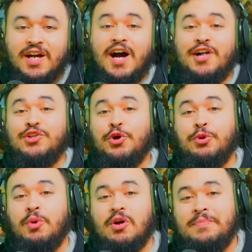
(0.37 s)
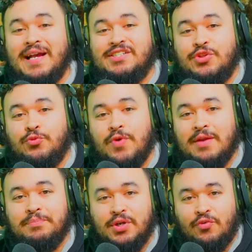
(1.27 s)
Hello and welcome back to the
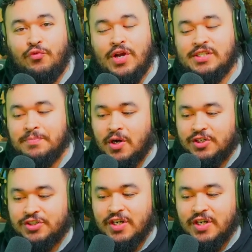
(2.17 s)
Red Book of Westmarch.